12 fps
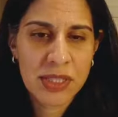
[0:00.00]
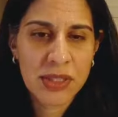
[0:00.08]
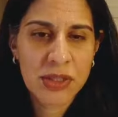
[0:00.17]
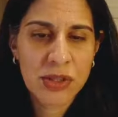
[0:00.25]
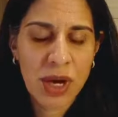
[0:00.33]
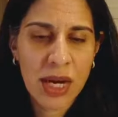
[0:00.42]

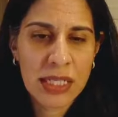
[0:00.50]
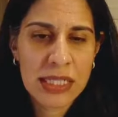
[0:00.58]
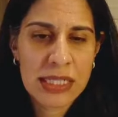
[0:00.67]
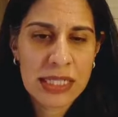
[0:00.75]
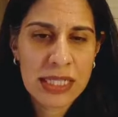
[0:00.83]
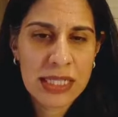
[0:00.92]
to try
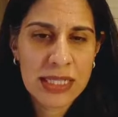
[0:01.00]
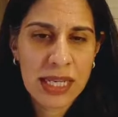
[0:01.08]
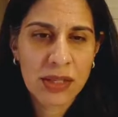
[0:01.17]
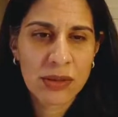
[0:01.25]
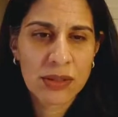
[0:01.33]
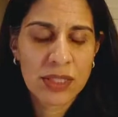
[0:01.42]
and tease
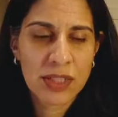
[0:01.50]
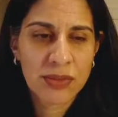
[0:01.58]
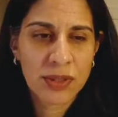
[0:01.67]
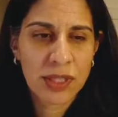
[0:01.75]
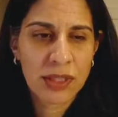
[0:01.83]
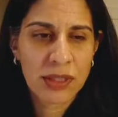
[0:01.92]
out
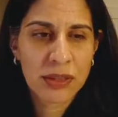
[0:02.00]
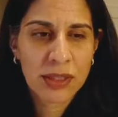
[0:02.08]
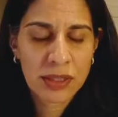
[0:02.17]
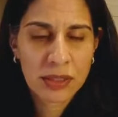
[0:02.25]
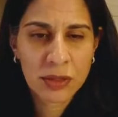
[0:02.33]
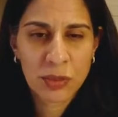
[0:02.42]
different
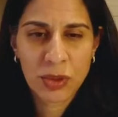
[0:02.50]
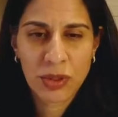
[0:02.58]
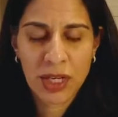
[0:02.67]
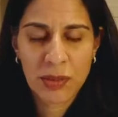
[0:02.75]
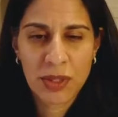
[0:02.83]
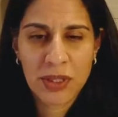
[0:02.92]
clinical
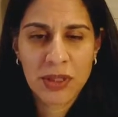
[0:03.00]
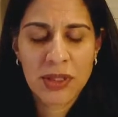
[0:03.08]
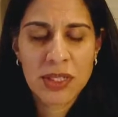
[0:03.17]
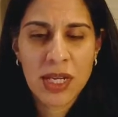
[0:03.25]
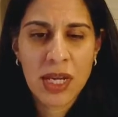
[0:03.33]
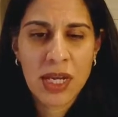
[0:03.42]

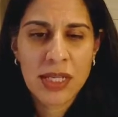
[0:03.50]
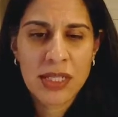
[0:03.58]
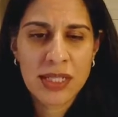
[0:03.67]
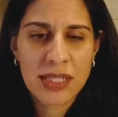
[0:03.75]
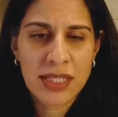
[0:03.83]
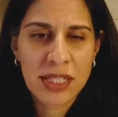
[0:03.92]
parameters
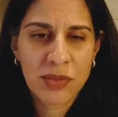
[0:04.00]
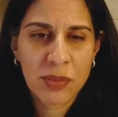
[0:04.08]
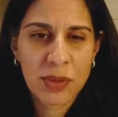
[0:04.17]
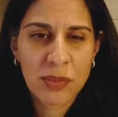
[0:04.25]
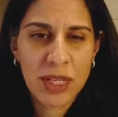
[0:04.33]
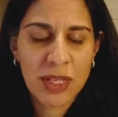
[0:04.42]
to see if
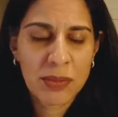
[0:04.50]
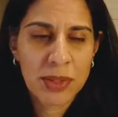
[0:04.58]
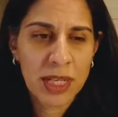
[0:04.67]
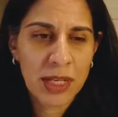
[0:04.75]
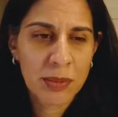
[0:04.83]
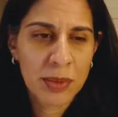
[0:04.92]
we may
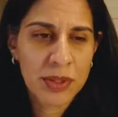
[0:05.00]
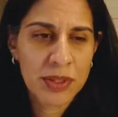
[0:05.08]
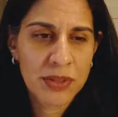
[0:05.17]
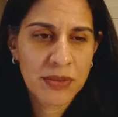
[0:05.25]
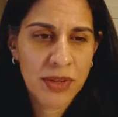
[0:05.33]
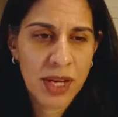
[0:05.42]
be able
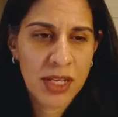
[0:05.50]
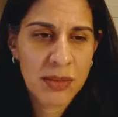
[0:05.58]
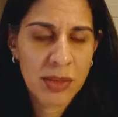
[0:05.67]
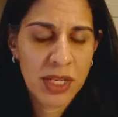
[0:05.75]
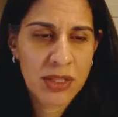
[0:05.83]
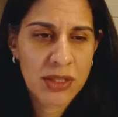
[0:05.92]
to find
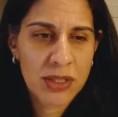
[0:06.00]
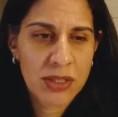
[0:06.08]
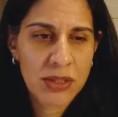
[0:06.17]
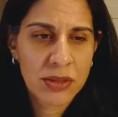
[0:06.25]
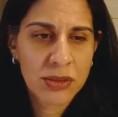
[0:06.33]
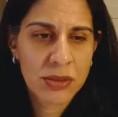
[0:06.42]
patients
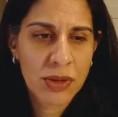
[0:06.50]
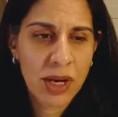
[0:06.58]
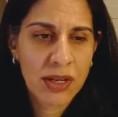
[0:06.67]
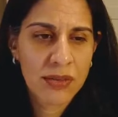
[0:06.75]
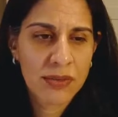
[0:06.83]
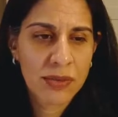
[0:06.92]
who
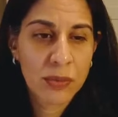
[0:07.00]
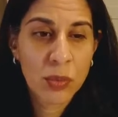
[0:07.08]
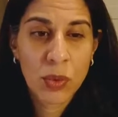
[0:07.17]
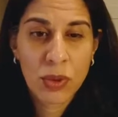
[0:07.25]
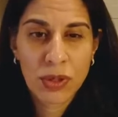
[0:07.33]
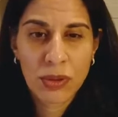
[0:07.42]
derive
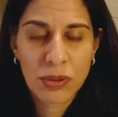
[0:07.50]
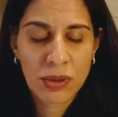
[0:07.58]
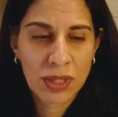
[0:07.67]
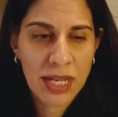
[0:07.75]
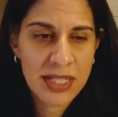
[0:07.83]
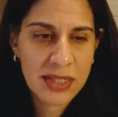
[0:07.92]
more or
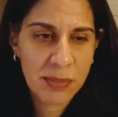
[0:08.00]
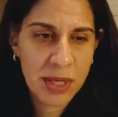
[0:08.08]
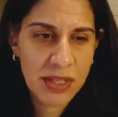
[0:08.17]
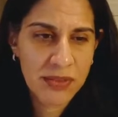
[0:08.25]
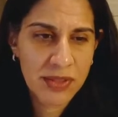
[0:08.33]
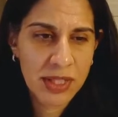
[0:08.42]
less
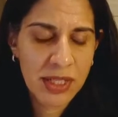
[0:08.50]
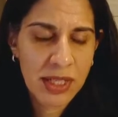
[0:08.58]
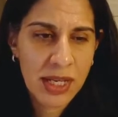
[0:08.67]
benefit.